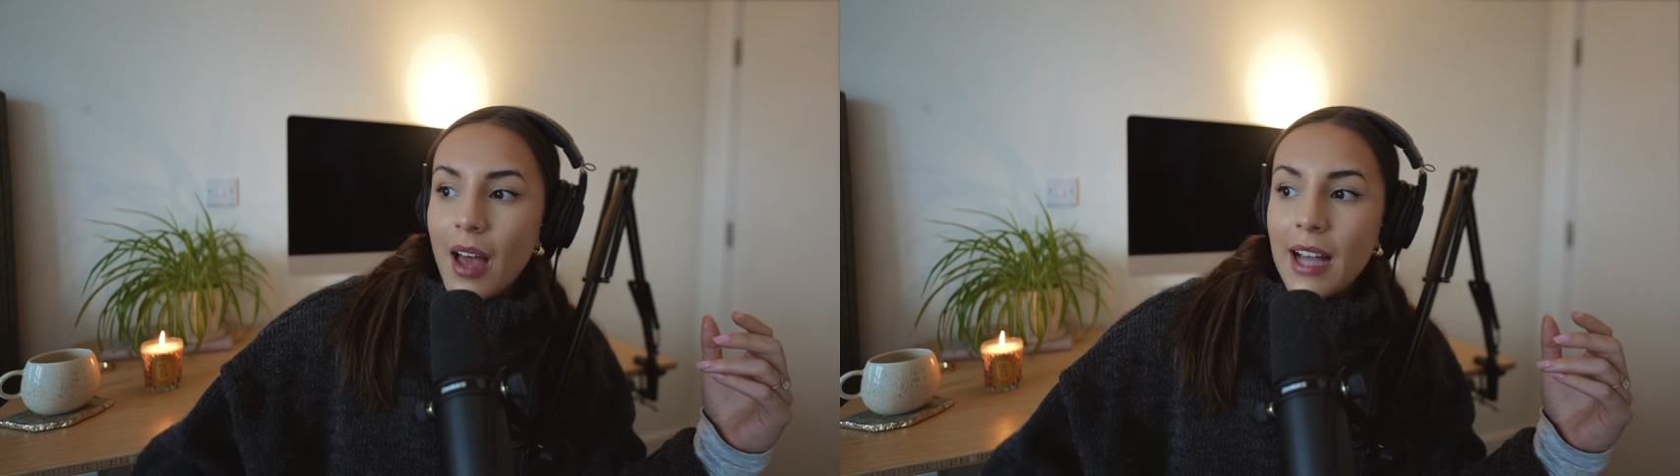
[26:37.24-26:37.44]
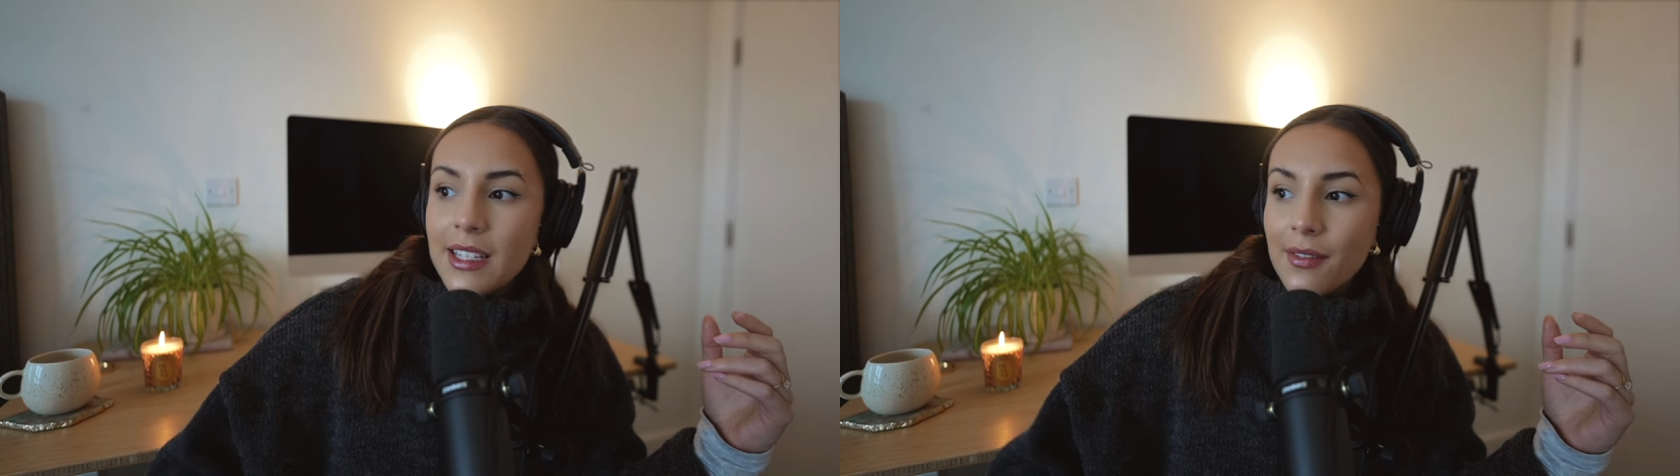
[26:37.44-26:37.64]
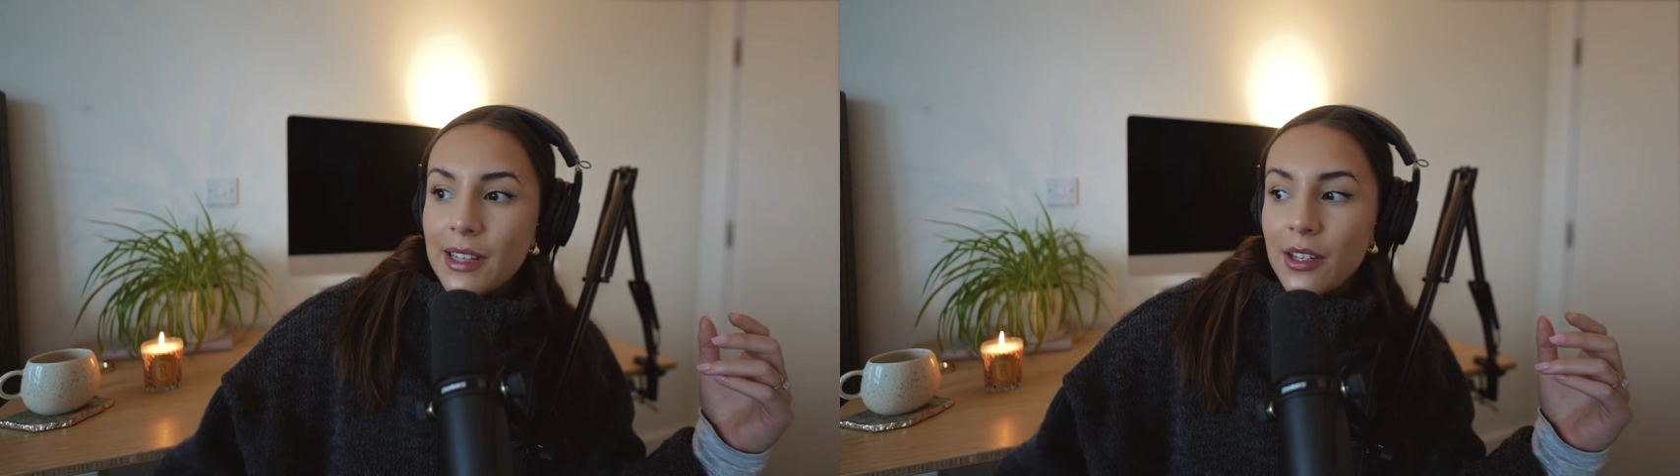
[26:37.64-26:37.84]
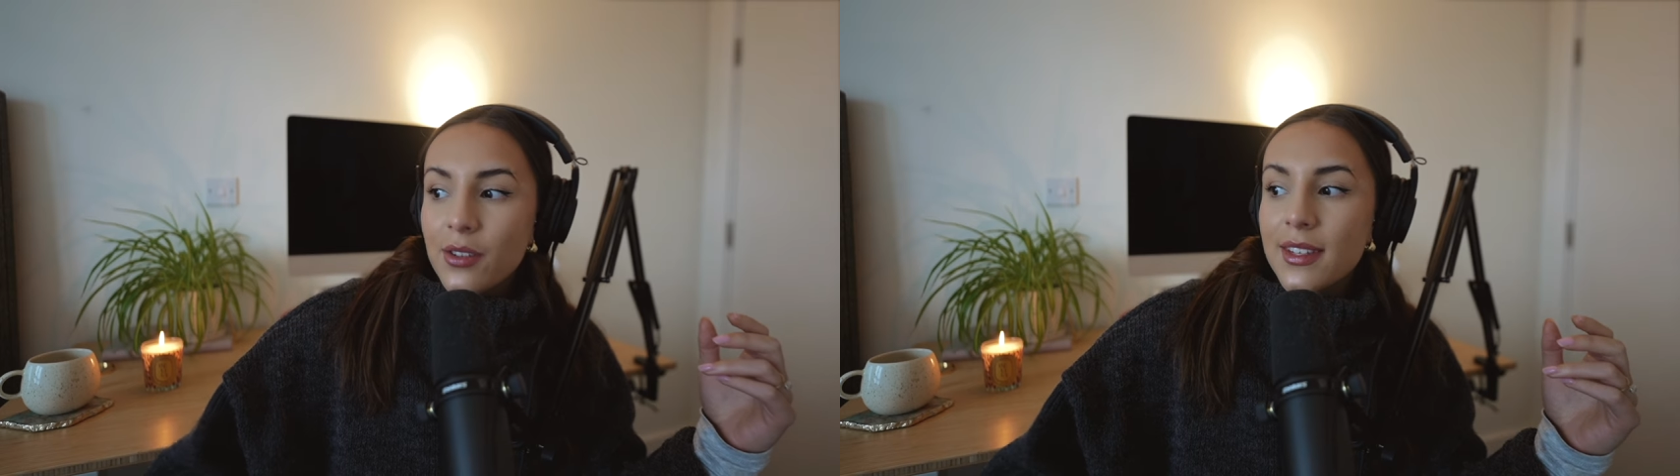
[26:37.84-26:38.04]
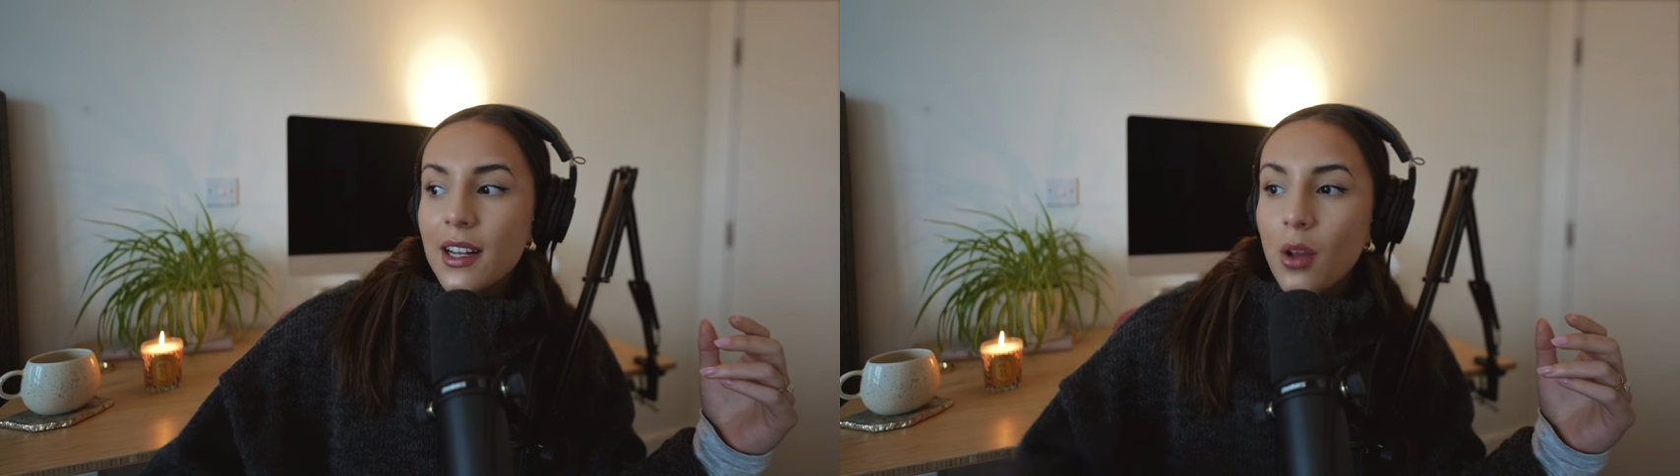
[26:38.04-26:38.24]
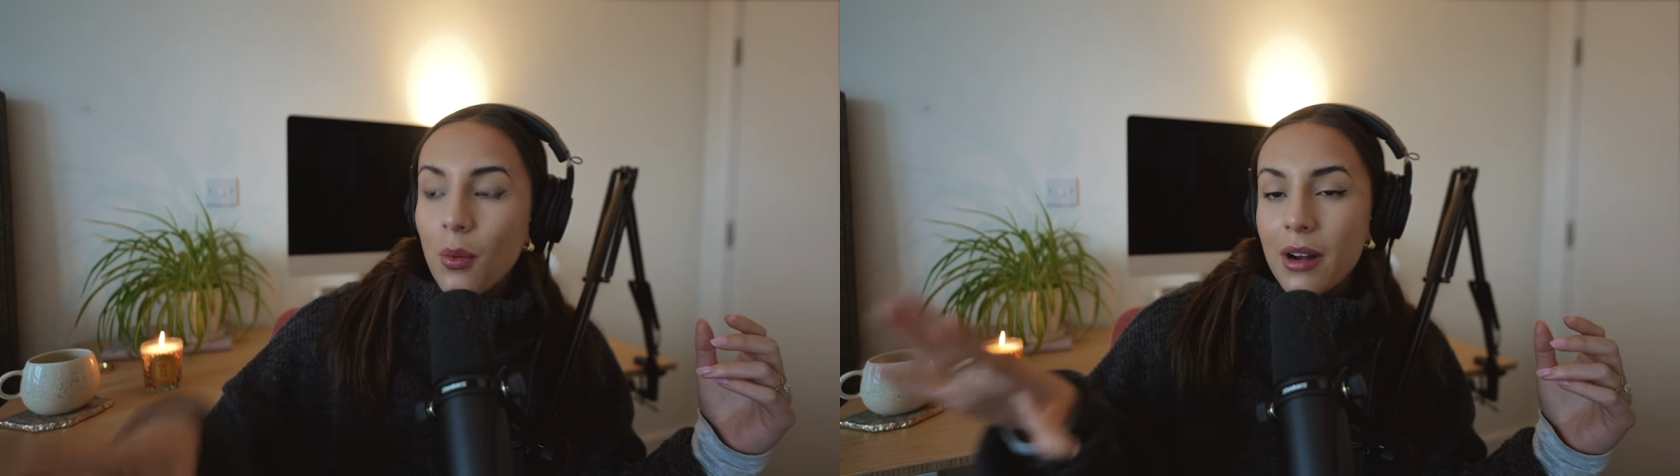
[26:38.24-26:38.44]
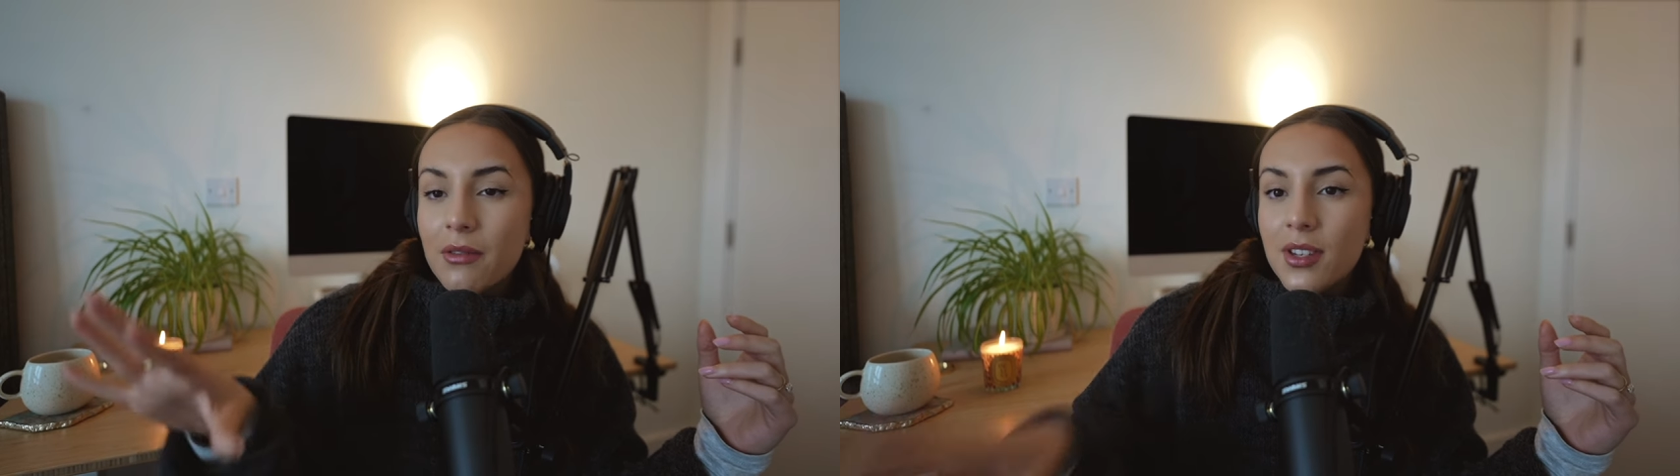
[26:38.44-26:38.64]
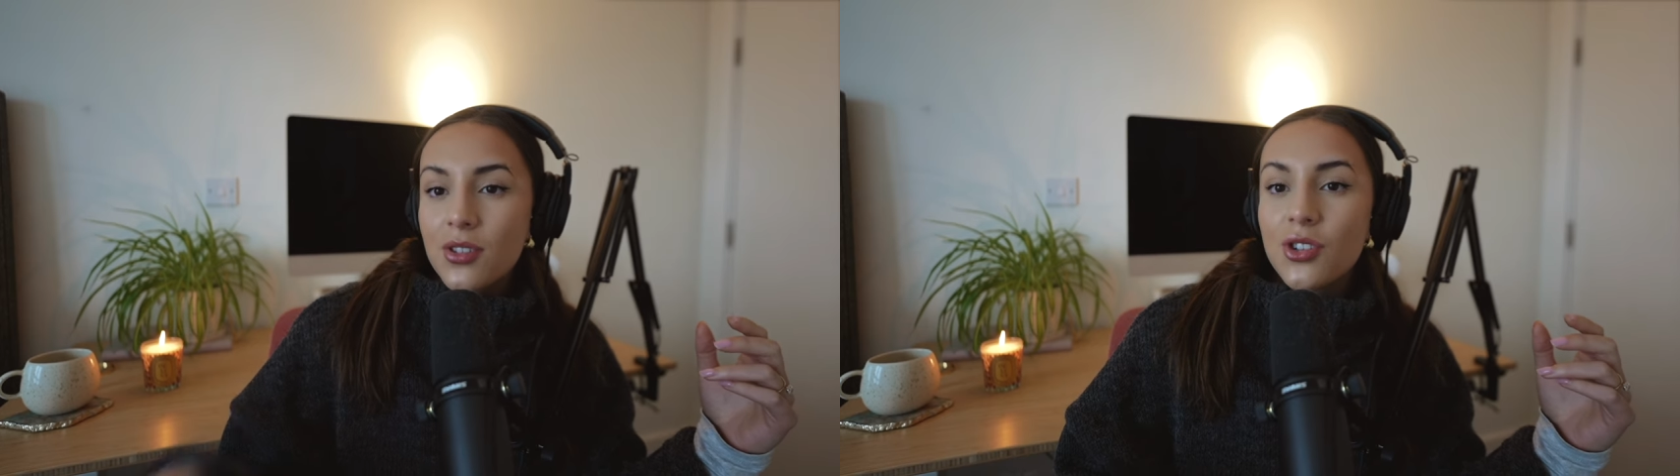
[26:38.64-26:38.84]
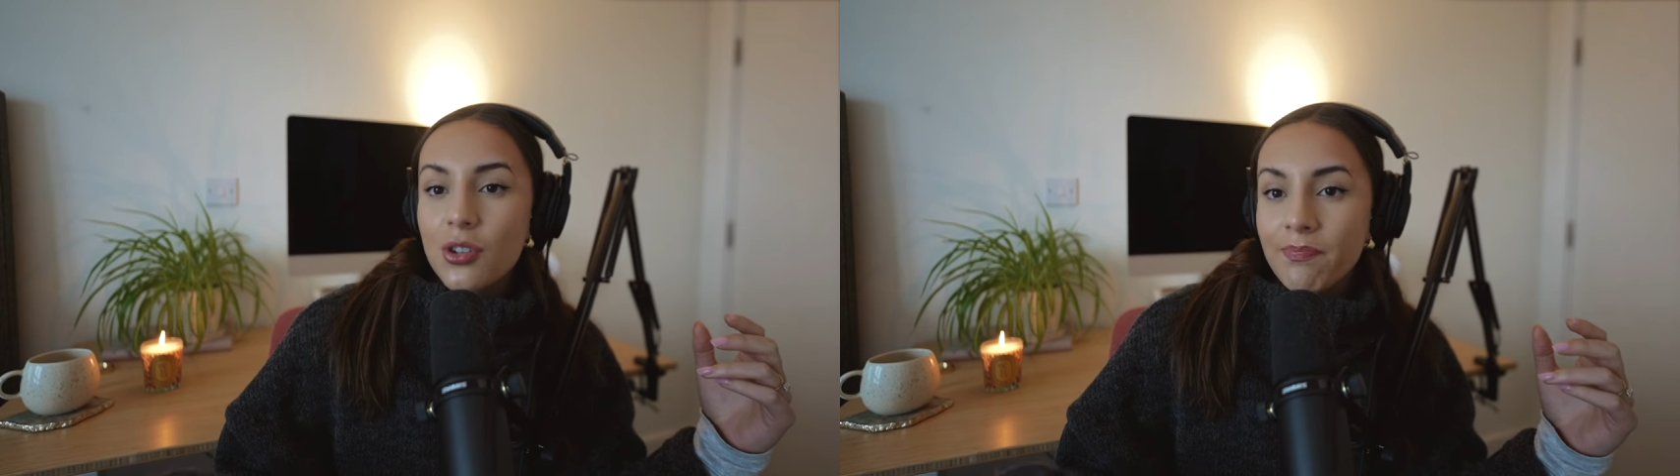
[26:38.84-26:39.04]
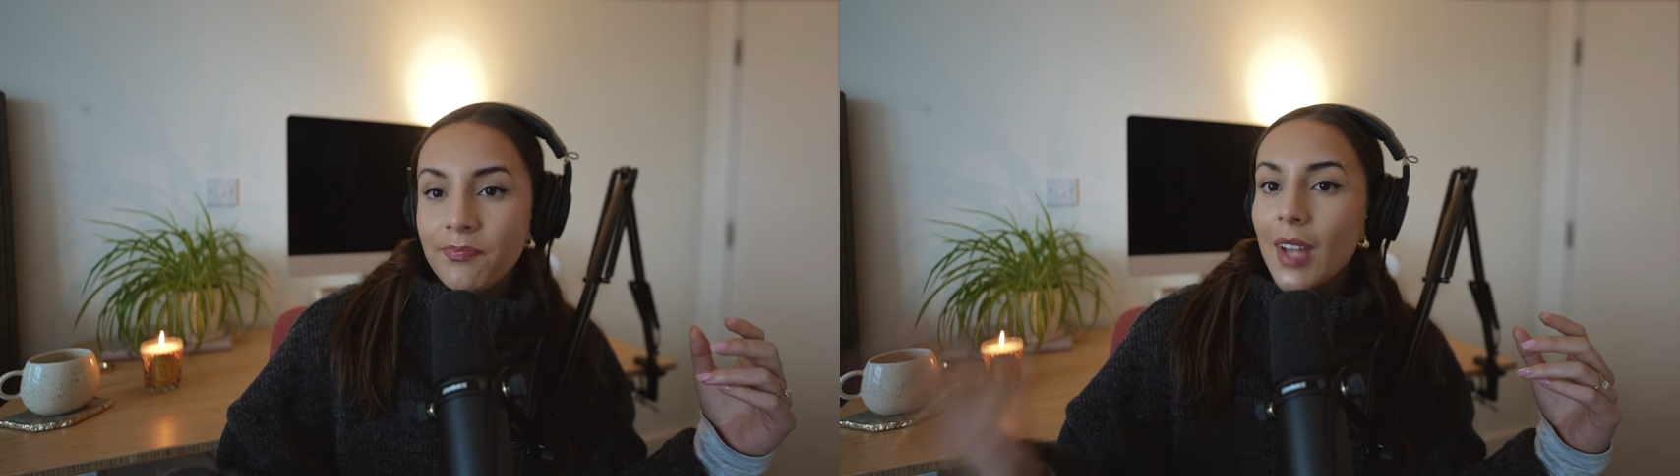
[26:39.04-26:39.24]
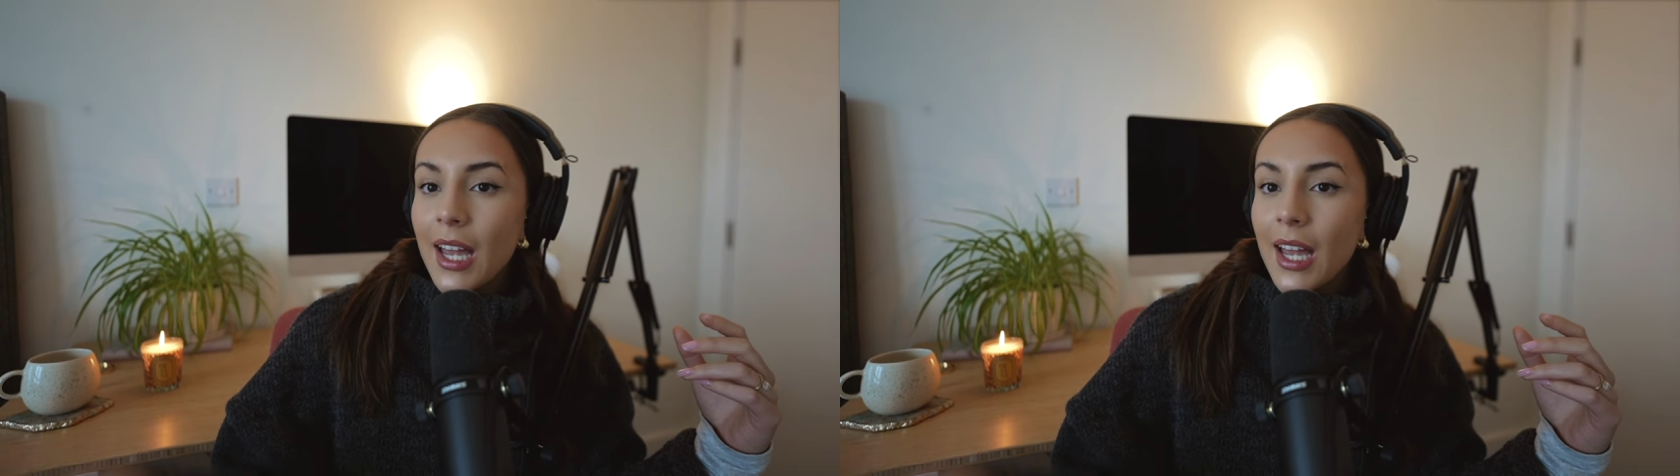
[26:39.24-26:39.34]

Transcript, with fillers: I definitely used it a lot when I was a student,